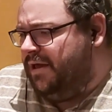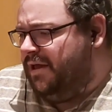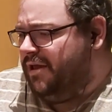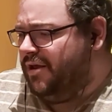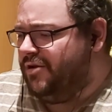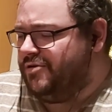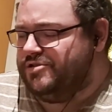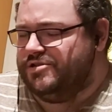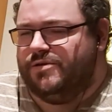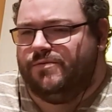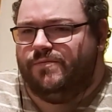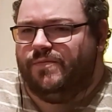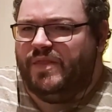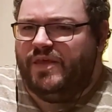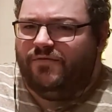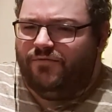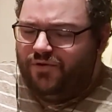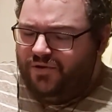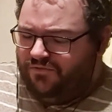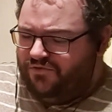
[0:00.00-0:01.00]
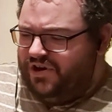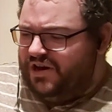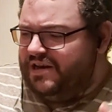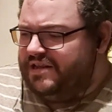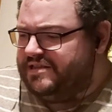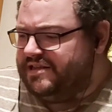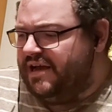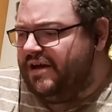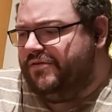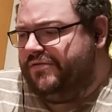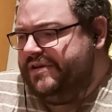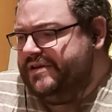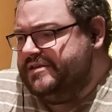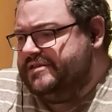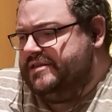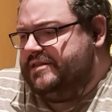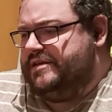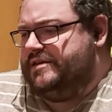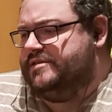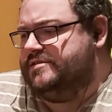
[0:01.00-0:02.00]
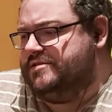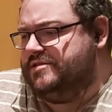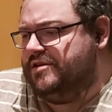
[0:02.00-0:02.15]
You know, so if we really delve into this,